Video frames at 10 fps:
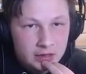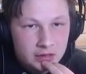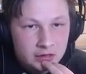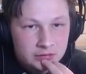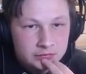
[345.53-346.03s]

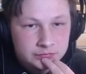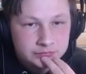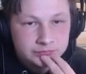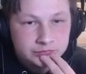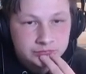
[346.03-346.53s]

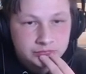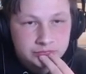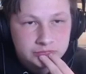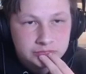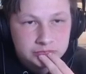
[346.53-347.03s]

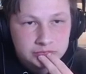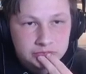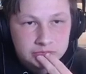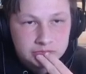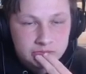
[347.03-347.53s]

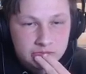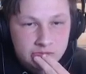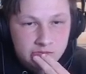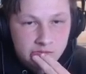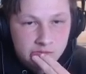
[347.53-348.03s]

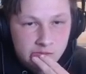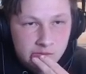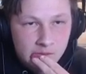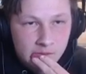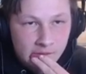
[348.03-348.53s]

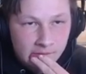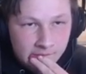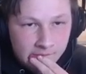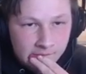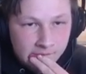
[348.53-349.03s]
(no one is talking)